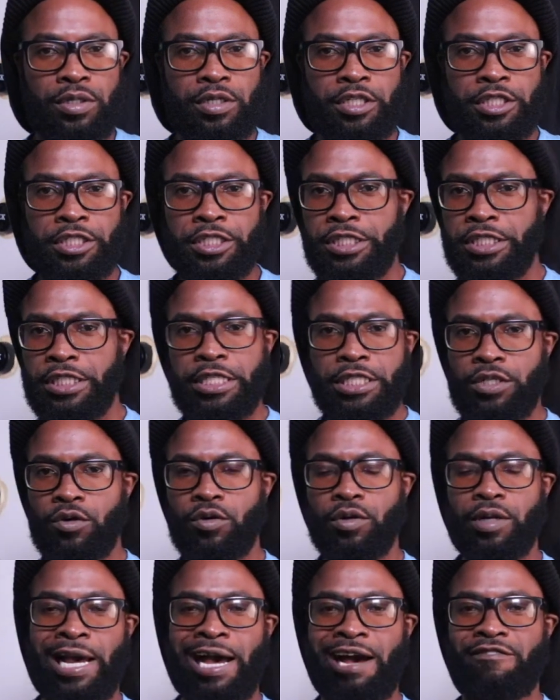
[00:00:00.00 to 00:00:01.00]
She
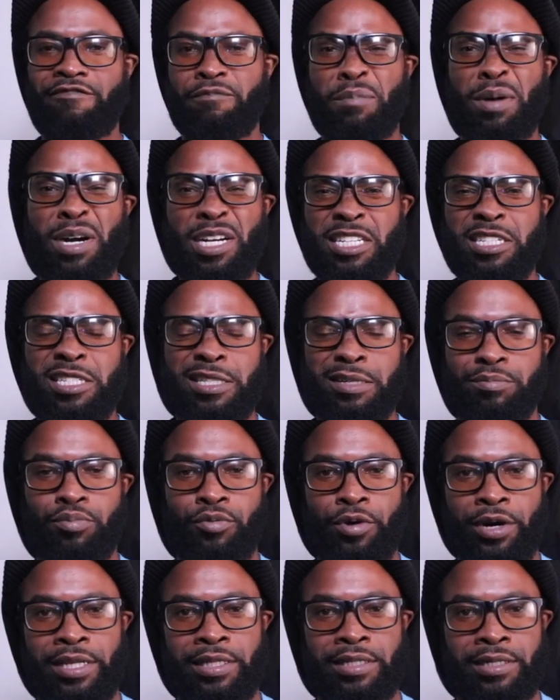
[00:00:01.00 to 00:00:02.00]
don't have much to
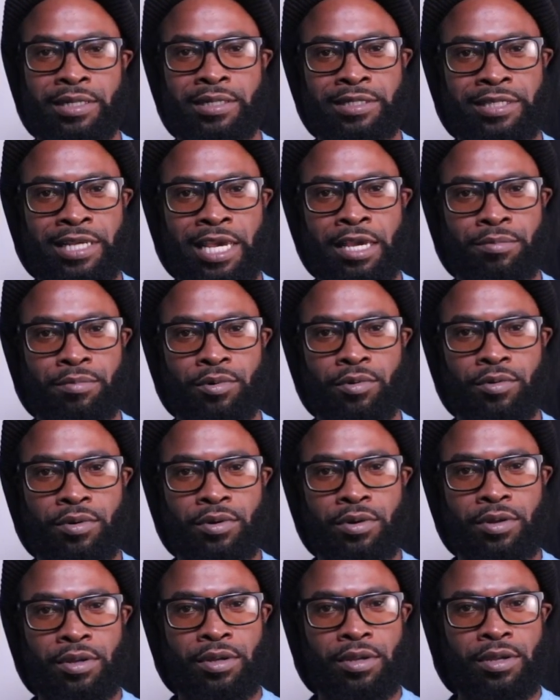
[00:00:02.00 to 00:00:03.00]
bring to the table
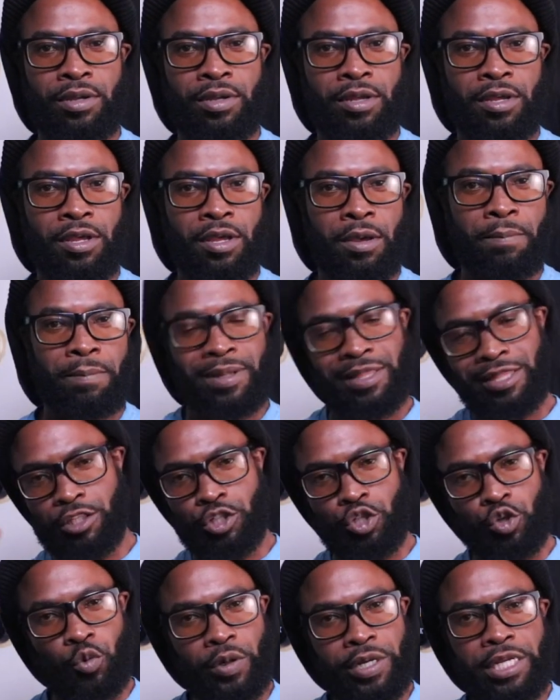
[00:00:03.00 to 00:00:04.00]
but the
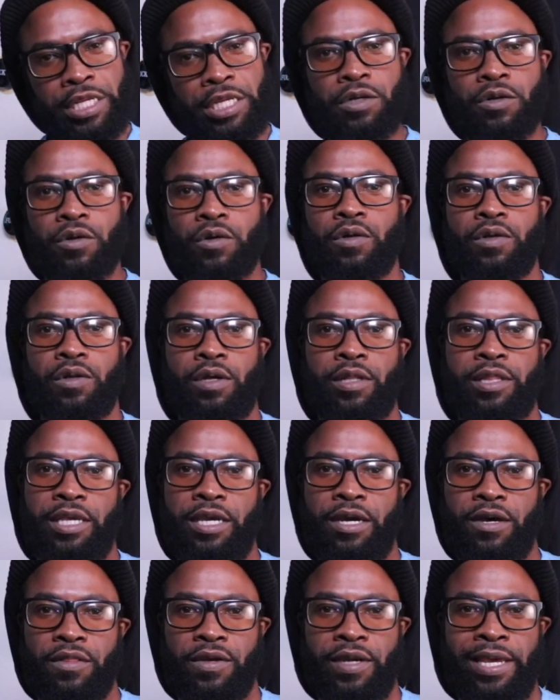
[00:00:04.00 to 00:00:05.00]
20 year old, on
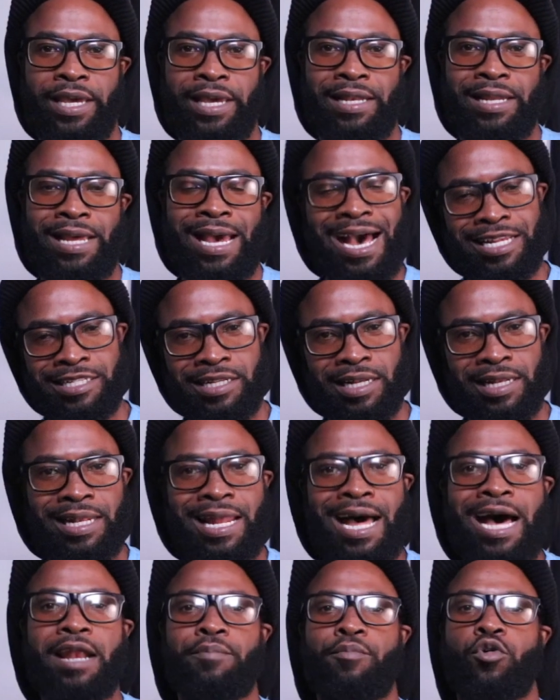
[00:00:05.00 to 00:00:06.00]
the other hand, has a
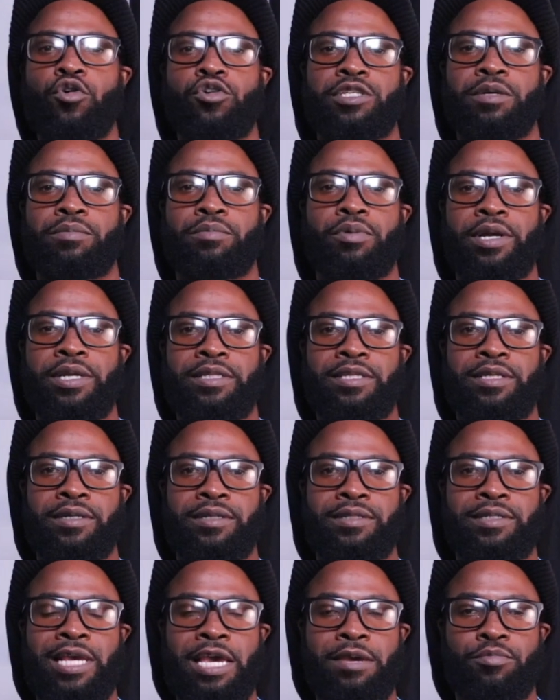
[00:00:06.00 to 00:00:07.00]
lot more to bring to the
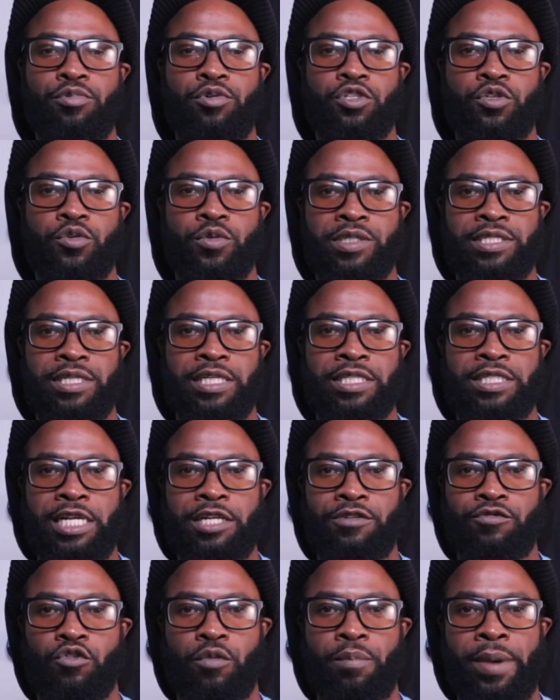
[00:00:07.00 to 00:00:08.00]
table to a
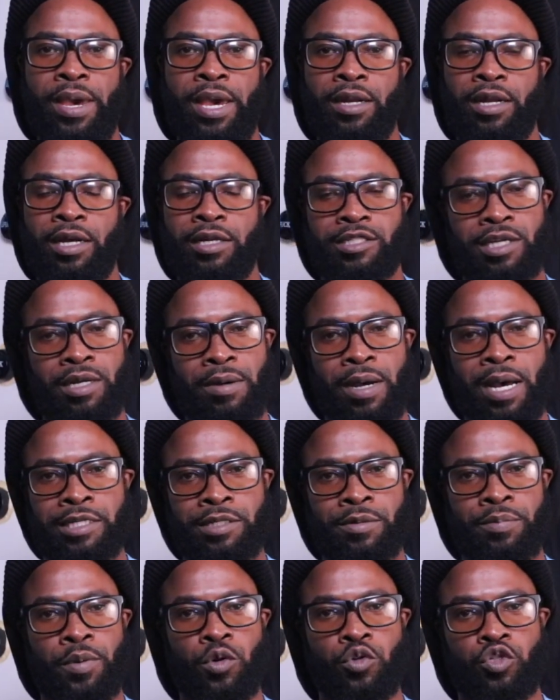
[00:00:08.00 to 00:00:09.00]
successful man as,
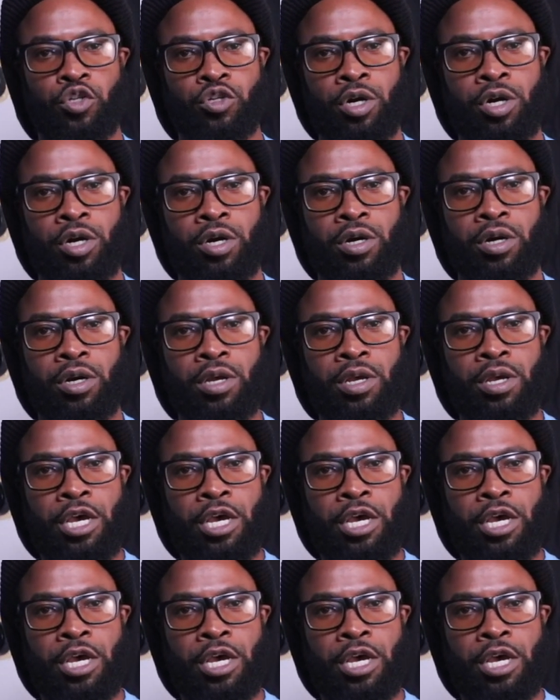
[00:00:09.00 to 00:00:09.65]
as opposed to her.